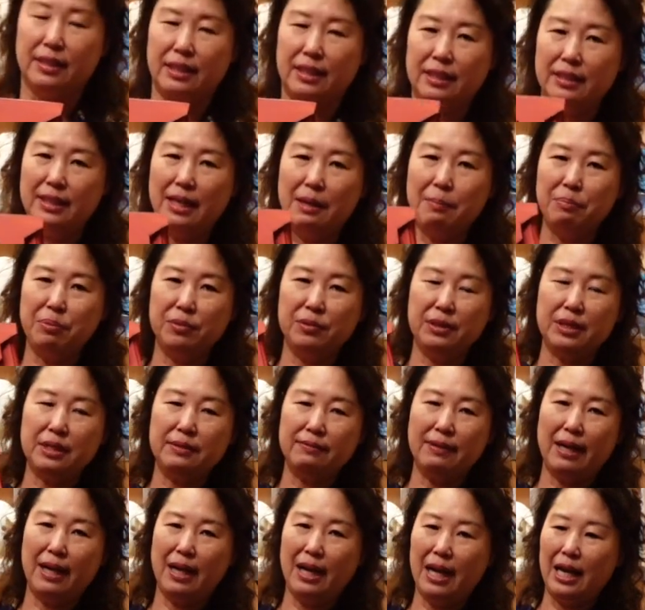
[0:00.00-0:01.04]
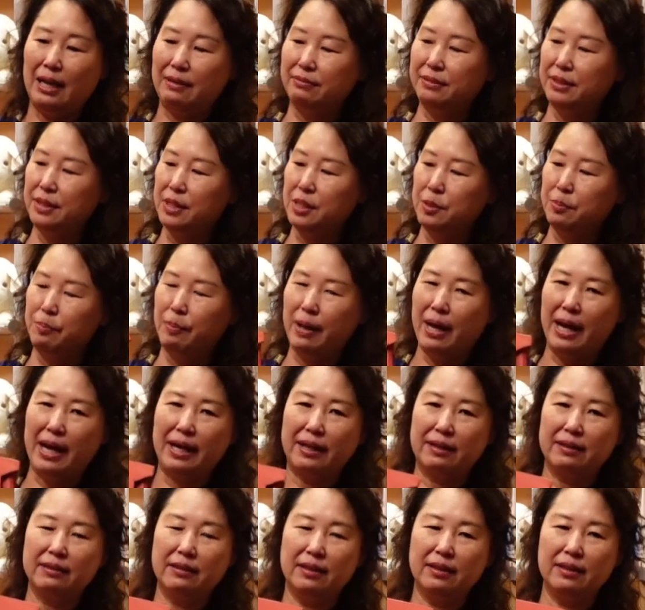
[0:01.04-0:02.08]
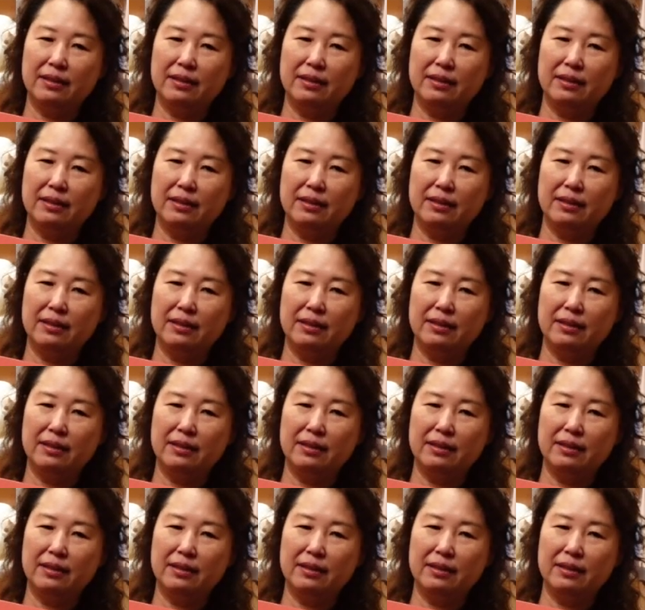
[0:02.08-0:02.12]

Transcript: And I believe I have this bag